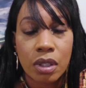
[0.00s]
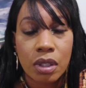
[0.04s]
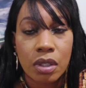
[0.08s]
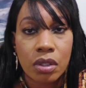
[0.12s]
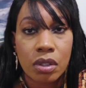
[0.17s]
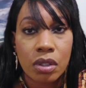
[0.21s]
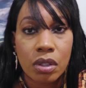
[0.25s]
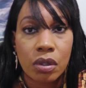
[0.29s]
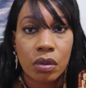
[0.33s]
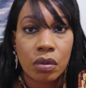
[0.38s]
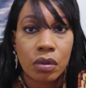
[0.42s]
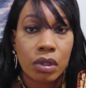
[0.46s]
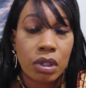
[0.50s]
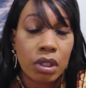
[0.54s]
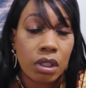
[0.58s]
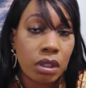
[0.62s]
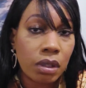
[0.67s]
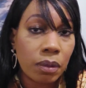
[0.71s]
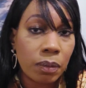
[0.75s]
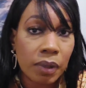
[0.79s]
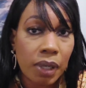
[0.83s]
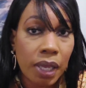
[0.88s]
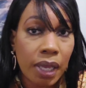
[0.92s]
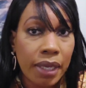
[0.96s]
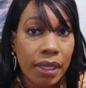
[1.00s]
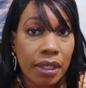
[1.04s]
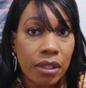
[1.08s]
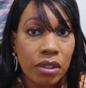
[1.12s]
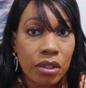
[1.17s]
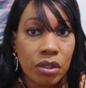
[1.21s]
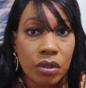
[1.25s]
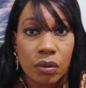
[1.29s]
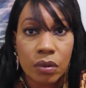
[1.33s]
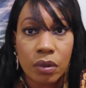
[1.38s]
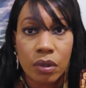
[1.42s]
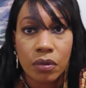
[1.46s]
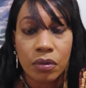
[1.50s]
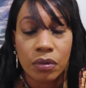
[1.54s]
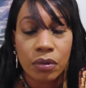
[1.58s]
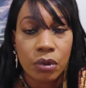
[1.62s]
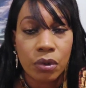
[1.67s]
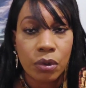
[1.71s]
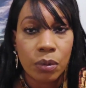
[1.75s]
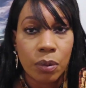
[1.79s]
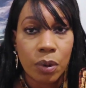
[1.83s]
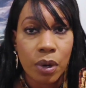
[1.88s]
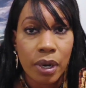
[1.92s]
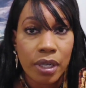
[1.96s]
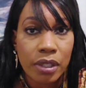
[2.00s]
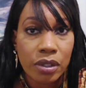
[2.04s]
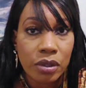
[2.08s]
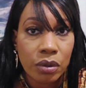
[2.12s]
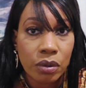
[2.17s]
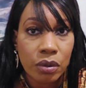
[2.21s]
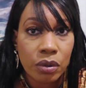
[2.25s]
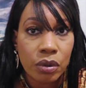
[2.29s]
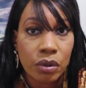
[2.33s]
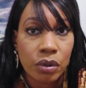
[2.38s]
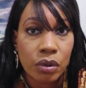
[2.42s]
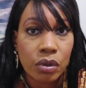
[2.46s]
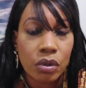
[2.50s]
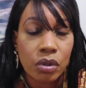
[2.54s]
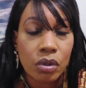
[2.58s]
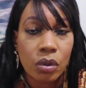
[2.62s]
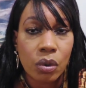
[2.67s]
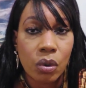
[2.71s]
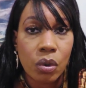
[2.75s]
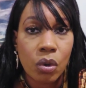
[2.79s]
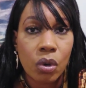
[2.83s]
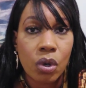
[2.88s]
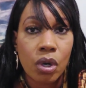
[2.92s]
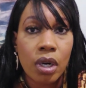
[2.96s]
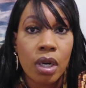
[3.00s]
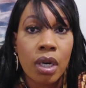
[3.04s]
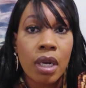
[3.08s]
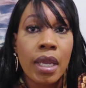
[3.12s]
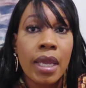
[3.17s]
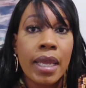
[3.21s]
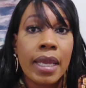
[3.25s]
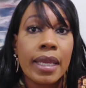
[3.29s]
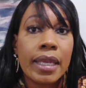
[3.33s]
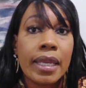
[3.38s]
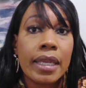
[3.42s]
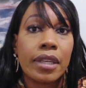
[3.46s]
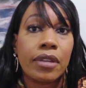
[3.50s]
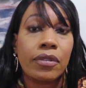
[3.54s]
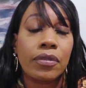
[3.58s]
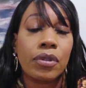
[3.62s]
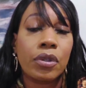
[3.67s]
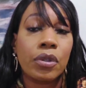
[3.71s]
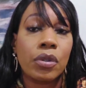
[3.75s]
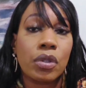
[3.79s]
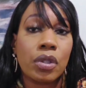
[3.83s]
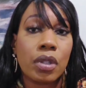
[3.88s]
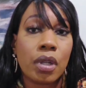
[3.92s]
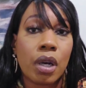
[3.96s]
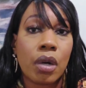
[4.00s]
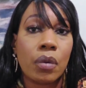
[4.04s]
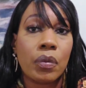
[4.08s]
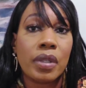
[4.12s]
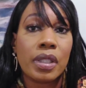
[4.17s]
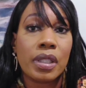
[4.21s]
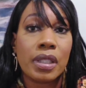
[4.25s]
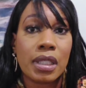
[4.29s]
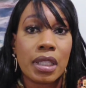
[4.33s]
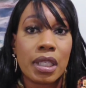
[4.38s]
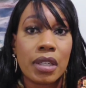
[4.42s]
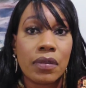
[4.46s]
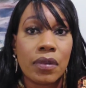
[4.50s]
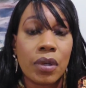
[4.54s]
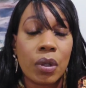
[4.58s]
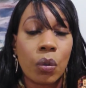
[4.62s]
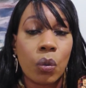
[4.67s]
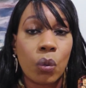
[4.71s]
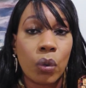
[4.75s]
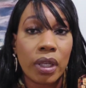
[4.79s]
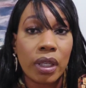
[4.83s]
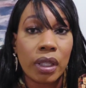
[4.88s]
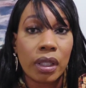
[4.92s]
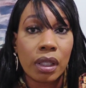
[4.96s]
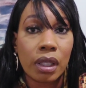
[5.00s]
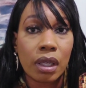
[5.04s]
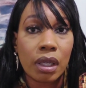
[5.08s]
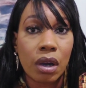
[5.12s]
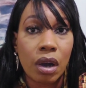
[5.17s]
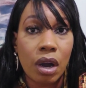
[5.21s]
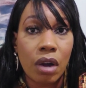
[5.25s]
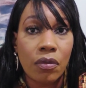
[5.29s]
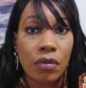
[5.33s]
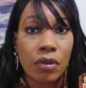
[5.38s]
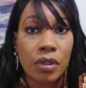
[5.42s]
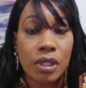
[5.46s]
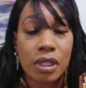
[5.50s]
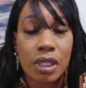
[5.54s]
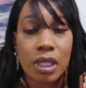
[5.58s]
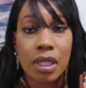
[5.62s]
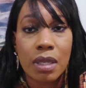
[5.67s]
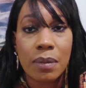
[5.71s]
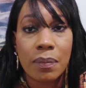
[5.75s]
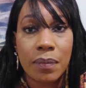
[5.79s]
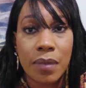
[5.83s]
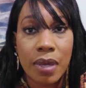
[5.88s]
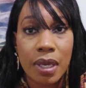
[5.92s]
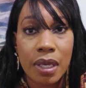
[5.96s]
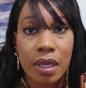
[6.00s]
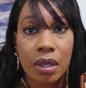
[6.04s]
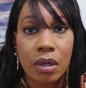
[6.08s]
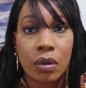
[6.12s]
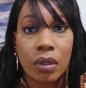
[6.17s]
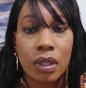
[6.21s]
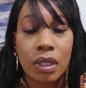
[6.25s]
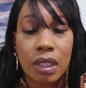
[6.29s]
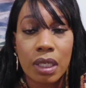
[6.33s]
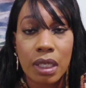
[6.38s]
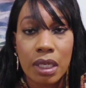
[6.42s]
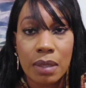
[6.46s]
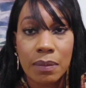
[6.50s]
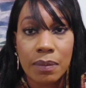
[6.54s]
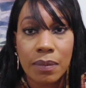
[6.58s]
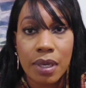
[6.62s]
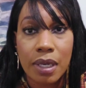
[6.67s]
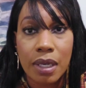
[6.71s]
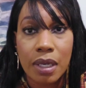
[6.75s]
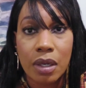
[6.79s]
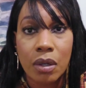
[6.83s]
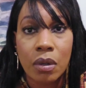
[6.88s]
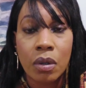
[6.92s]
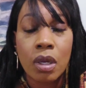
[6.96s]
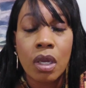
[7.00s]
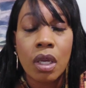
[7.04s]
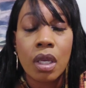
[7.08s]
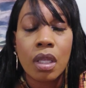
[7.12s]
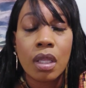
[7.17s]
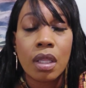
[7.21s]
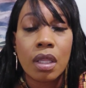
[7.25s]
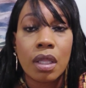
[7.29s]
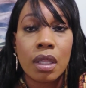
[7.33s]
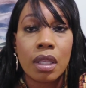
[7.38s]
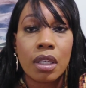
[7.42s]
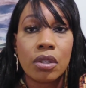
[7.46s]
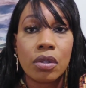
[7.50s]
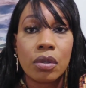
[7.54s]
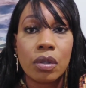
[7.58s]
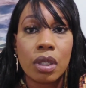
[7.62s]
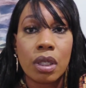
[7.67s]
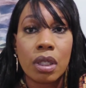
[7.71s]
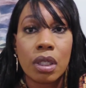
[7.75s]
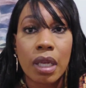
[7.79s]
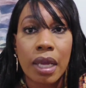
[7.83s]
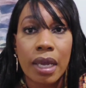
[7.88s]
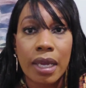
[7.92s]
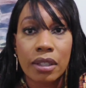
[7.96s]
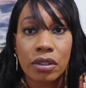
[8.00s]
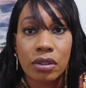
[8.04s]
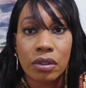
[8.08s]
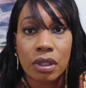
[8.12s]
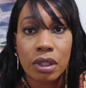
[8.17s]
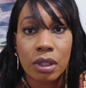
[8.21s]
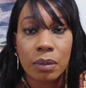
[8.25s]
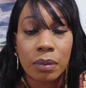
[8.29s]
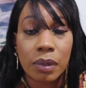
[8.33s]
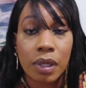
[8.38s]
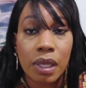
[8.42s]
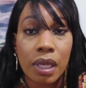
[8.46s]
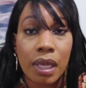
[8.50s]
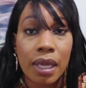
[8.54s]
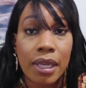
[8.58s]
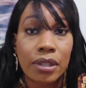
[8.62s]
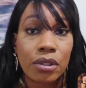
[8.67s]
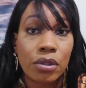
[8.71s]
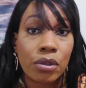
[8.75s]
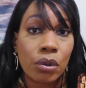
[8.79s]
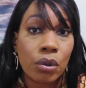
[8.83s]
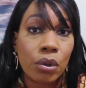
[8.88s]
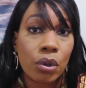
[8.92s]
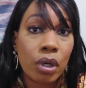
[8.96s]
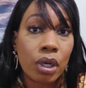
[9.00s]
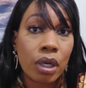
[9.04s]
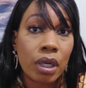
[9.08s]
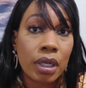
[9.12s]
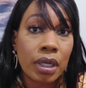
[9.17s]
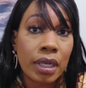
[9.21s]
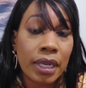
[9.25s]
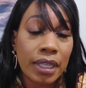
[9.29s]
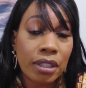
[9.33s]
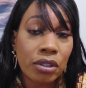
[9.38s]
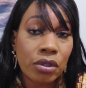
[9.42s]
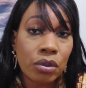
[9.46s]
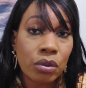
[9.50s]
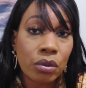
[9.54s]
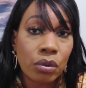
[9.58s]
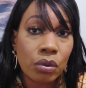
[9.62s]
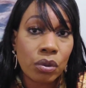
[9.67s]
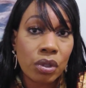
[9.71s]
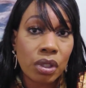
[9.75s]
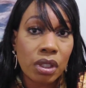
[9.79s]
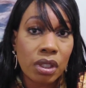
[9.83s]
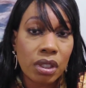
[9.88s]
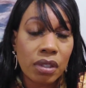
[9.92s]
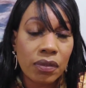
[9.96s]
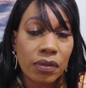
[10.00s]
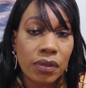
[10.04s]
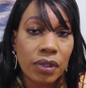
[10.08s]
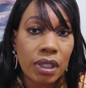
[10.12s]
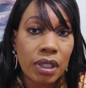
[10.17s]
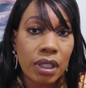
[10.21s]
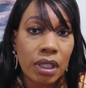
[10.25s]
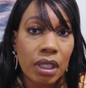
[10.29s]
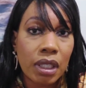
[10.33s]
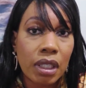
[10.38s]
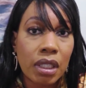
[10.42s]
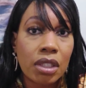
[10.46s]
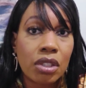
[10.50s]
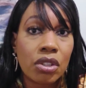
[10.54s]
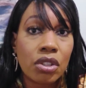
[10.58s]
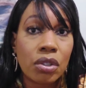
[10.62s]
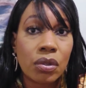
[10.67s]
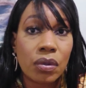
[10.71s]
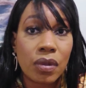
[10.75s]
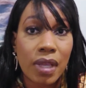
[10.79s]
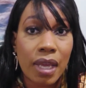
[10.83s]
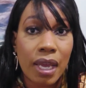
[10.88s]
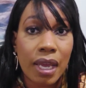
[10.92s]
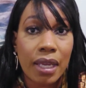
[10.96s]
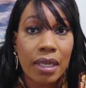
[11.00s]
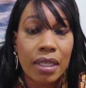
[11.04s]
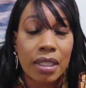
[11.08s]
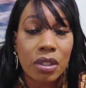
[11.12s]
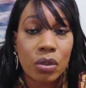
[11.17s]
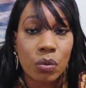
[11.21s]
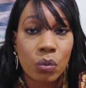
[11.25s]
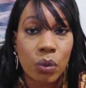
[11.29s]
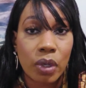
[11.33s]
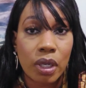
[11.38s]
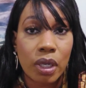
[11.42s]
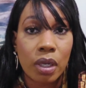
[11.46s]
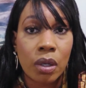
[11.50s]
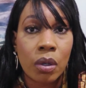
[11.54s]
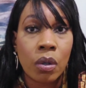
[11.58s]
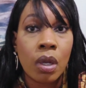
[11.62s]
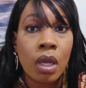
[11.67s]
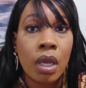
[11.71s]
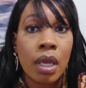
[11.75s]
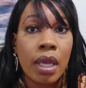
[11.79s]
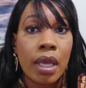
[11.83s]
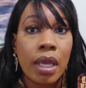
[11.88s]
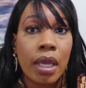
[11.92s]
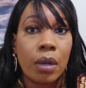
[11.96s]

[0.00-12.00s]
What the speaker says: So you can apply it to a full price cruise, or if you start receiving weekly offers in the mail and email, then you can actually apply your next cruise certificate to that as well.